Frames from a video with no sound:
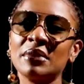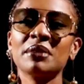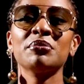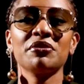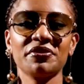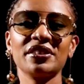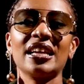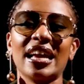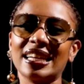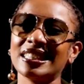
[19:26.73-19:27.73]
made me feel
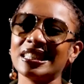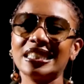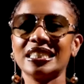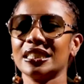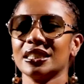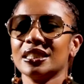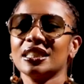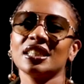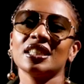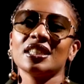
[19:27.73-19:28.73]
like I
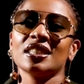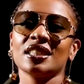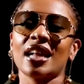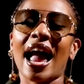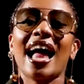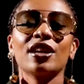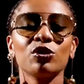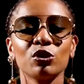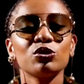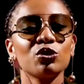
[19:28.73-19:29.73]
had
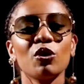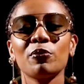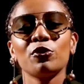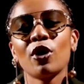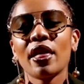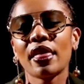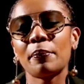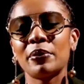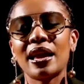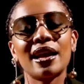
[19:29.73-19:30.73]
no job, no other
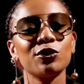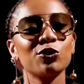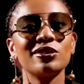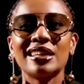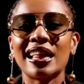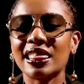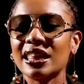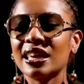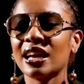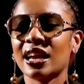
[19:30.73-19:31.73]
plan, no
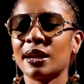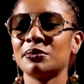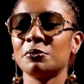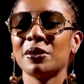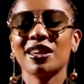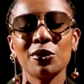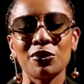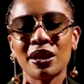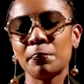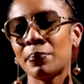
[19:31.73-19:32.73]
nothing. And I'm depending
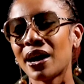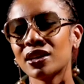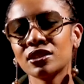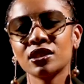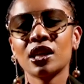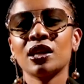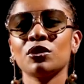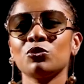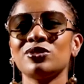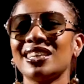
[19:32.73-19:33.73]
on a
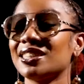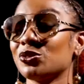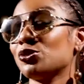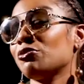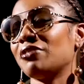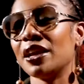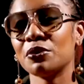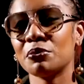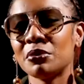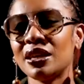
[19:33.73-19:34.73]
person who doesn't also
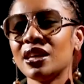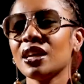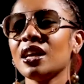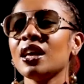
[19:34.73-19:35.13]
value me.